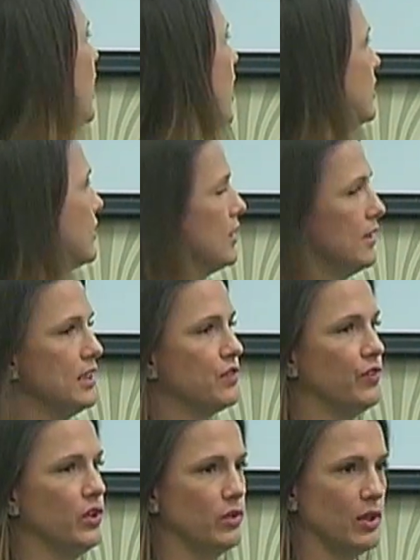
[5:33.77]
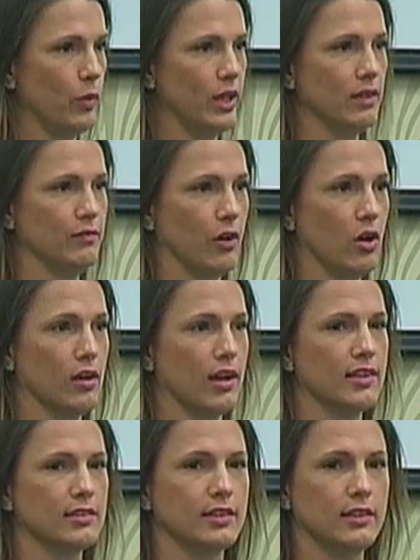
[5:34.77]
Other than these few that we convert,
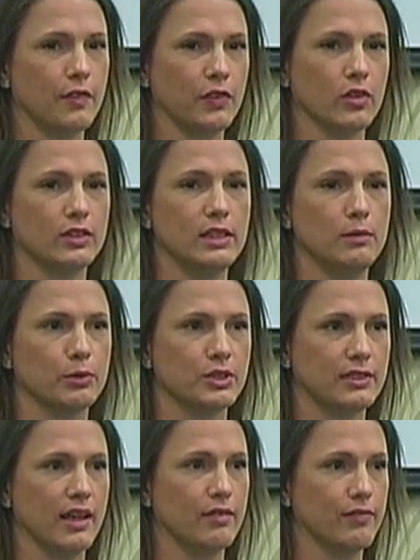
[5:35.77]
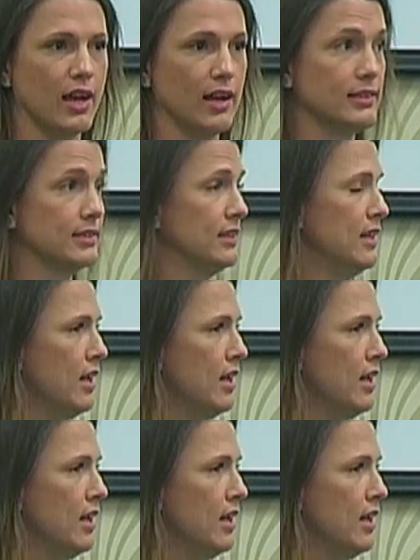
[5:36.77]
other than the 13% of us,